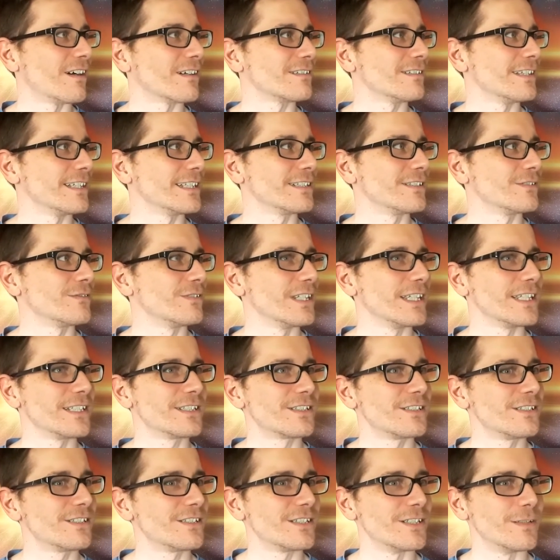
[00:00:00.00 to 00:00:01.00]
like the
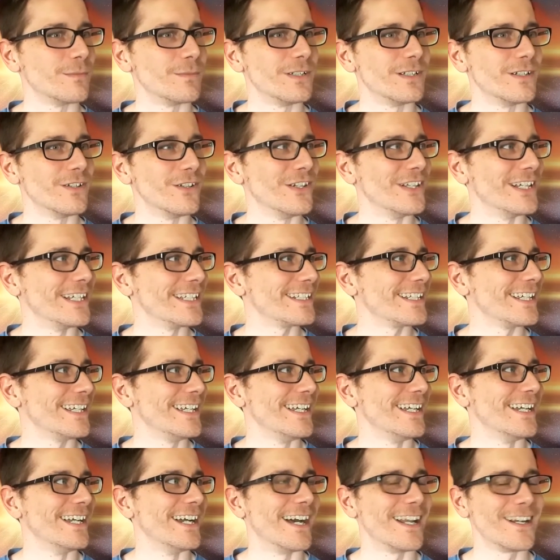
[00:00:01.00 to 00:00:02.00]
relationship, like,
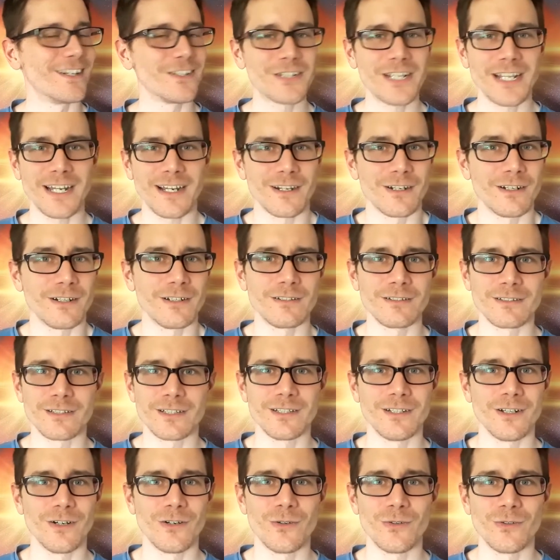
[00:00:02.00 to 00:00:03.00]
I don't care,
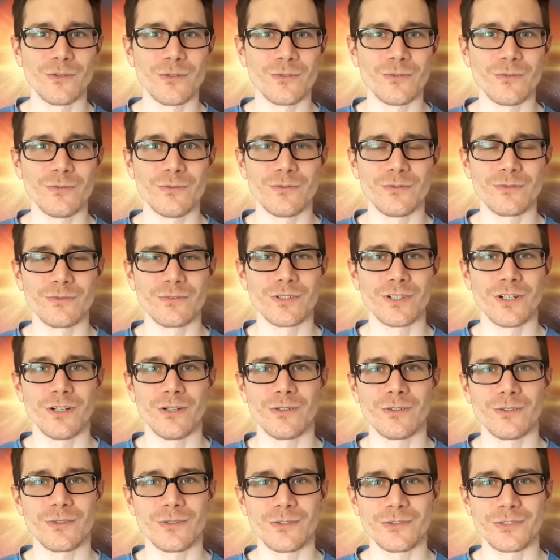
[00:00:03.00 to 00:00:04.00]

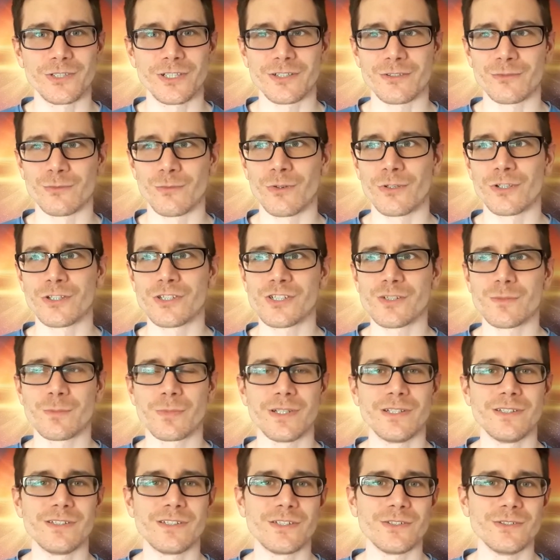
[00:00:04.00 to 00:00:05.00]
who you're
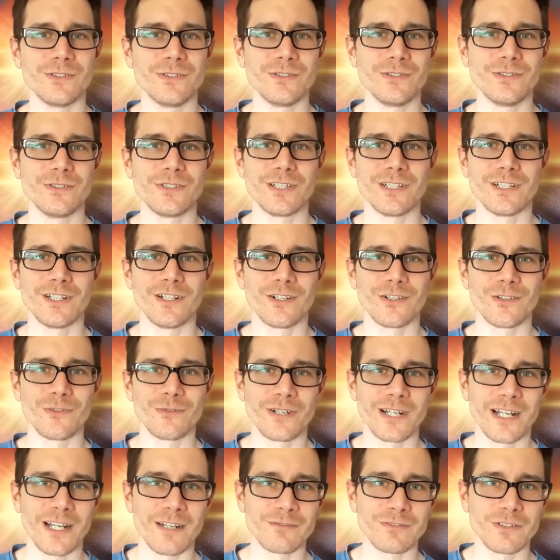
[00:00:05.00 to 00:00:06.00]
worshiping to, or
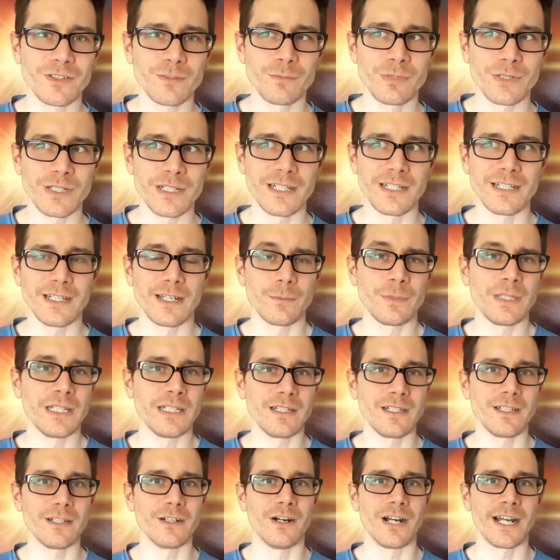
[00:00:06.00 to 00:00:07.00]
whatever, but I
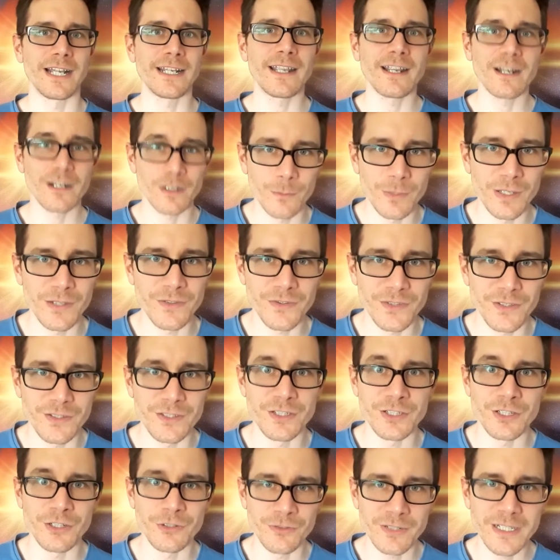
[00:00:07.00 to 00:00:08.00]
mean, I care about the
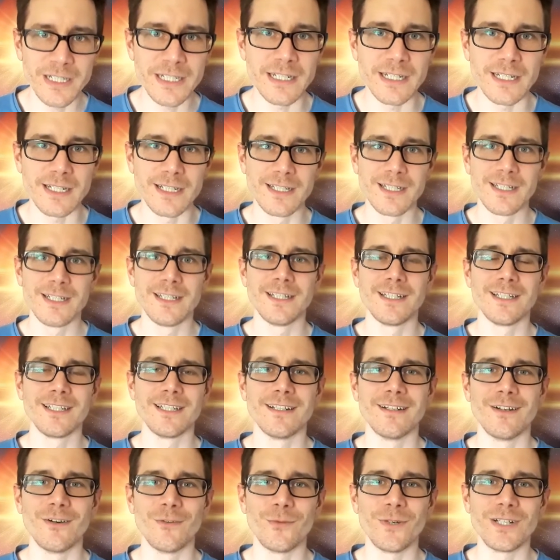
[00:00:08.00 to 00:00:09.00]
degree.
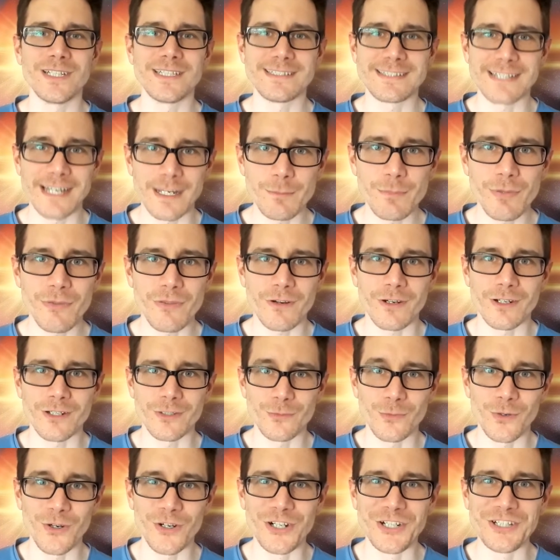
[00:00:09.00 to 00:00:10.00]
What depth are
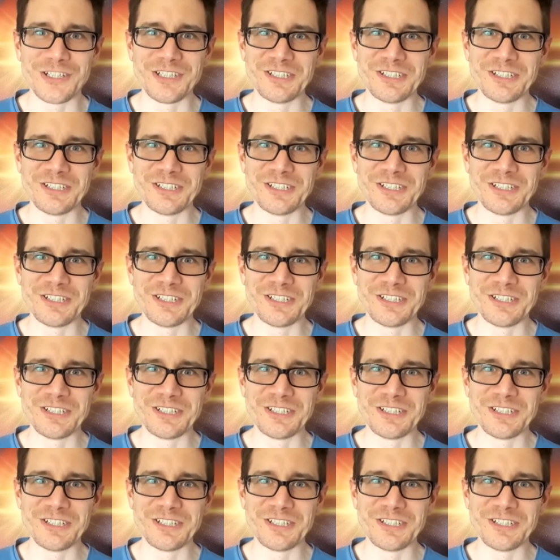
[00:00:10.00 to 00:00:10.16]
you?